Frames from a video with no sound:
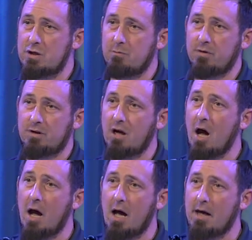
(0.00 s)
with
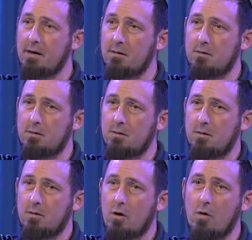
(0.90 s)
God,
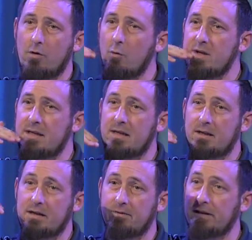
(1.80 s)
although we
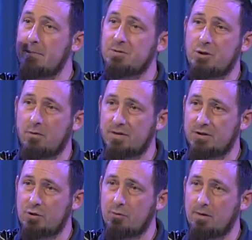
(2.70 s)
can give lip service
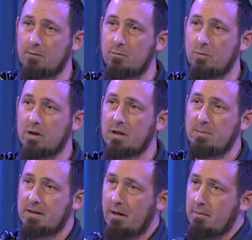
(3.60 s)
to it, really
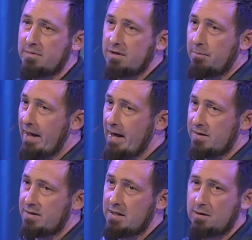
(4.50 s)
becomes the back
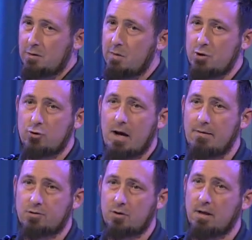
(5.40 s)
seat to what
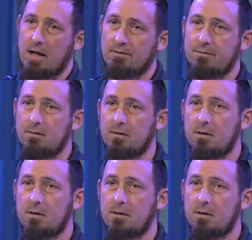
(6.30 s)
drives our life.